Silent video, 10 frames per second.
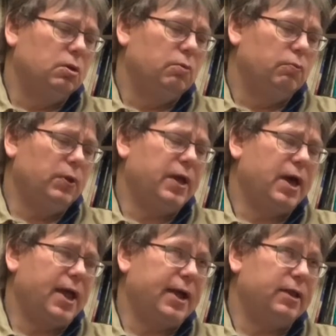we got
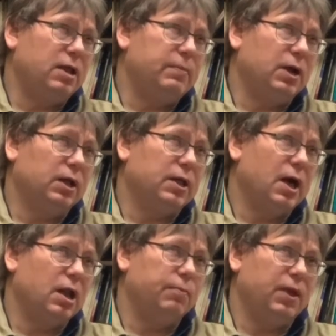academic
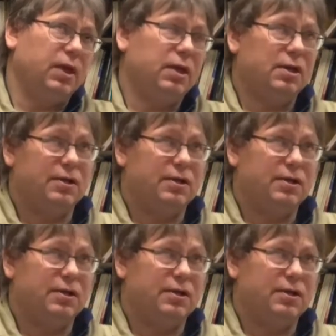autonomy